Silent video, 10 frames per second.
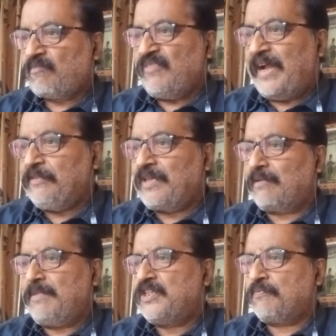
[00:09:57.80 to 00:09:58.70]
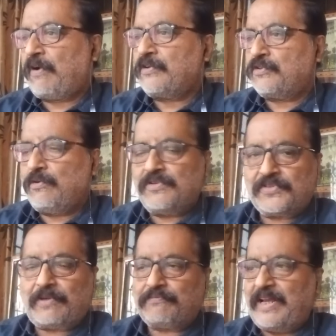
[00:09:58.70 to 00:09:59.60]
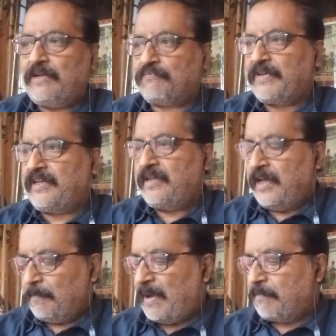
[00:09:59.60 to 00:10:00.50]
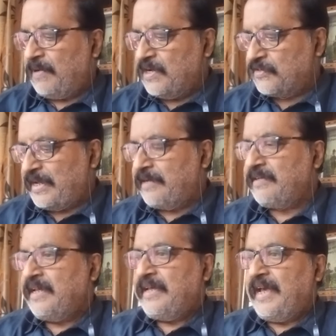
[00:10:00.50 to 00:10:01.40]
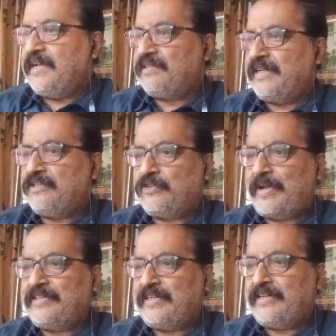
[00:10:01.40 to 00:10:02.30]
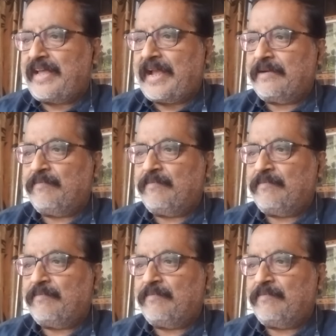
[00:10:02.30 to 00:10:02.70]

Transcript: and the Misfortunes of Elphin, published in 1829.